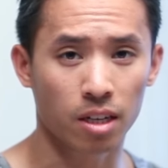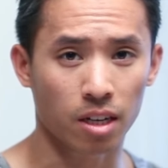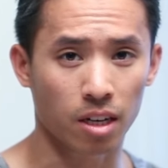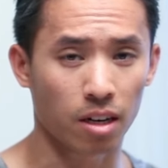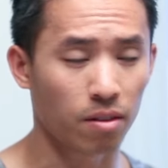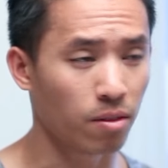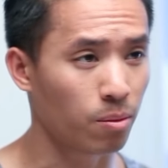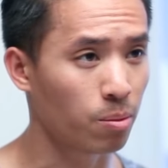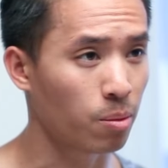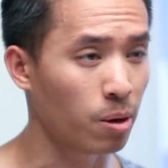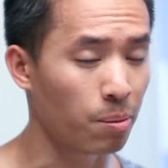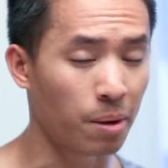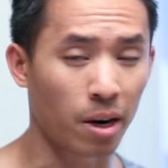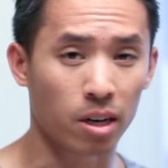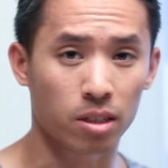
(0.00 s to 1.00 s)
kind of in
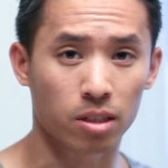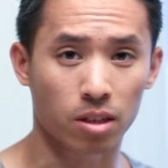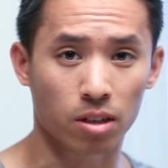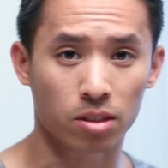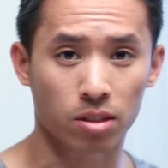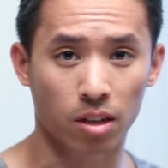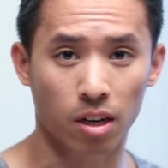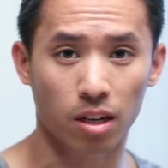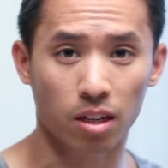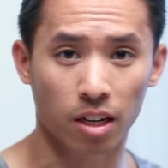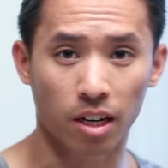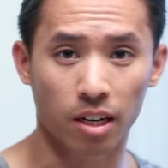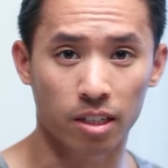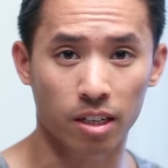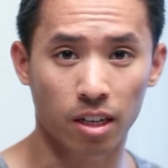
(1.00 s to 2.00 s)
comparison also like
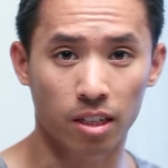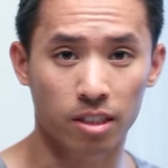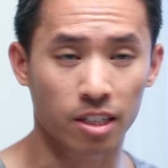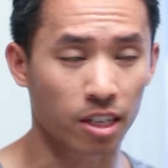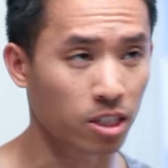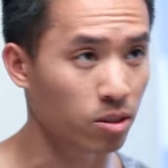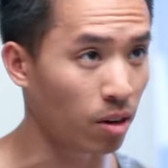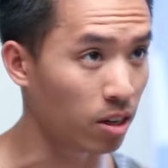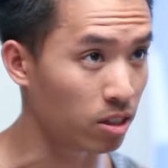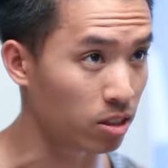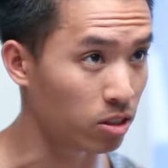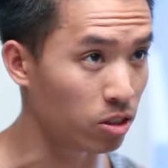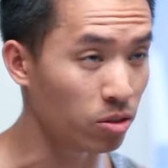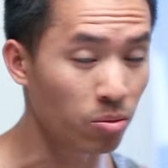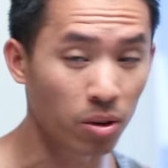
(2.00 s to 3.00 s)
clay and other
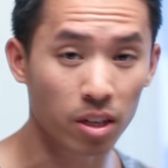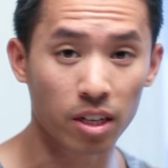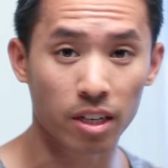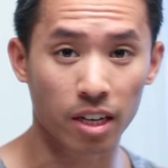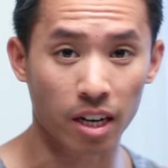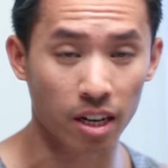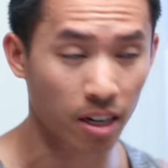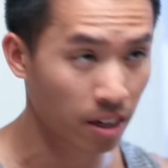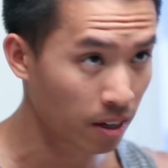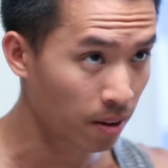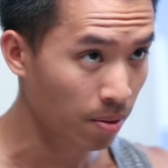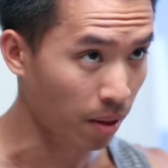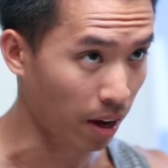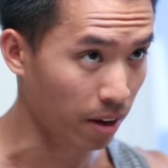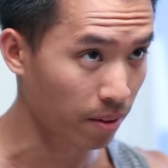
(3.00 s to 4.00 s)
texturizers, you really get
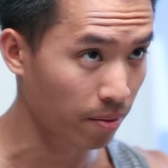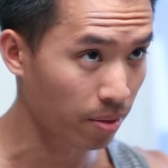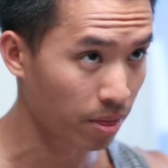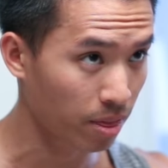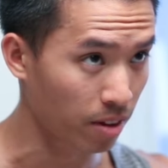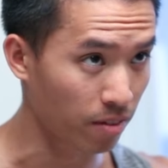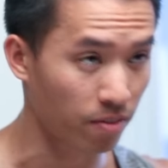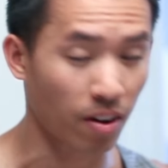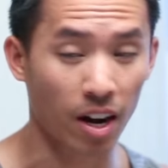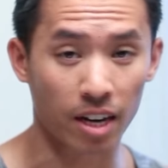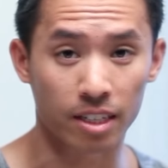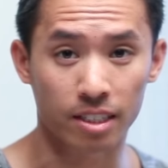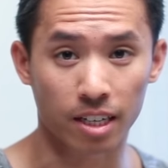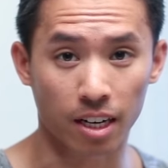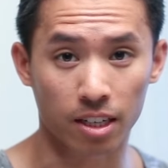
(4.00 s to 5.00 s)
like the
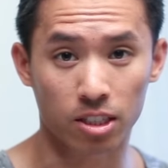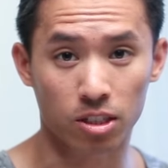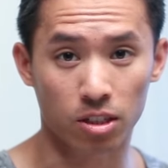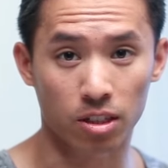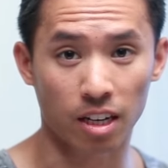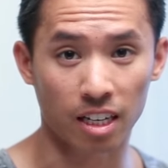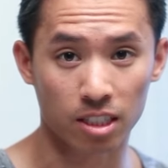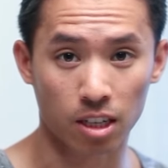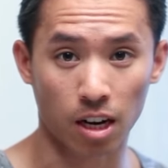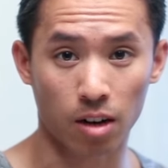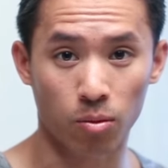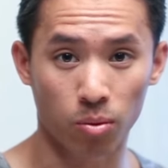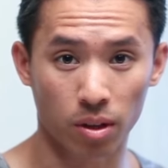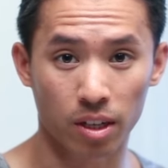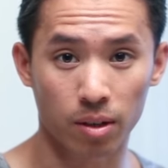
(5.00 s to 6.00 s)
fine texture. That's like
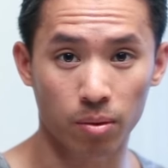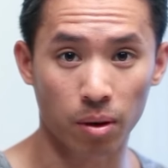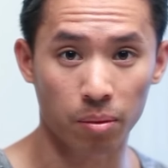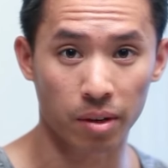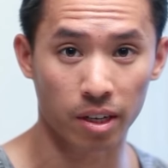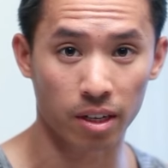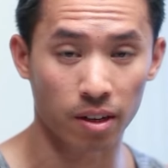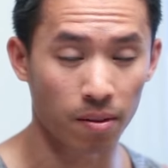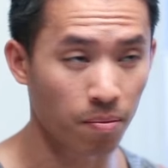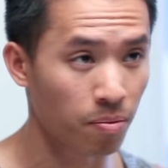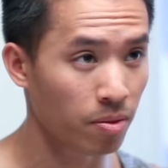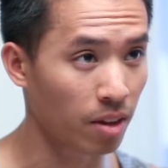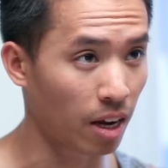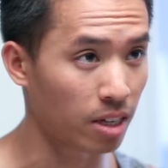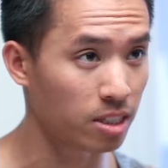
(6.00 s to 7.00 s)
really what we
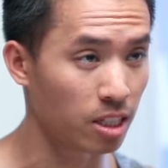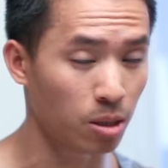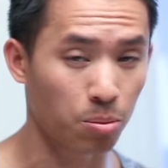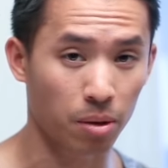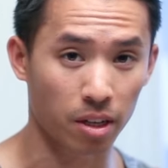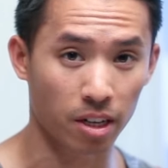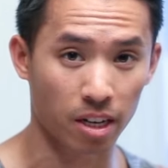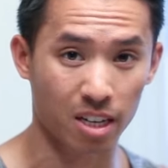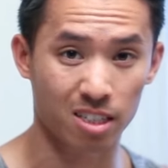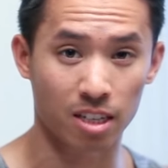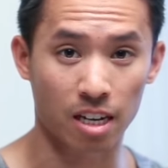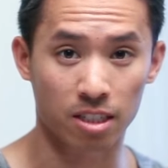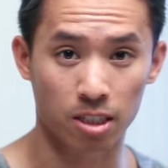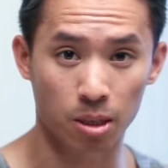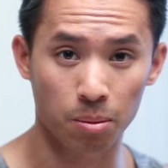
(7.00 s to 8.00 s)
like see the product ex
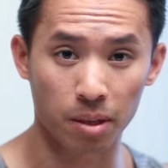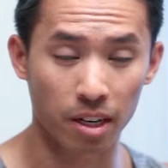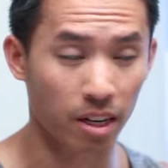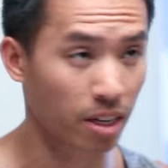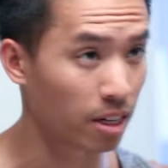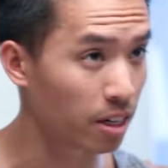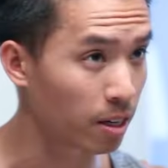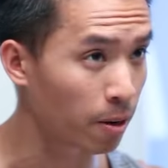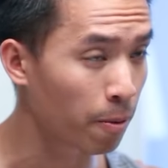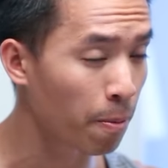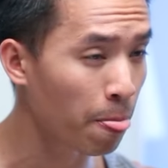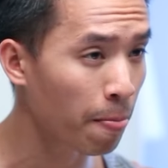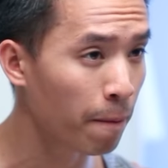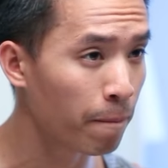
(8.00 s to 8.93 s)
exhibiting here.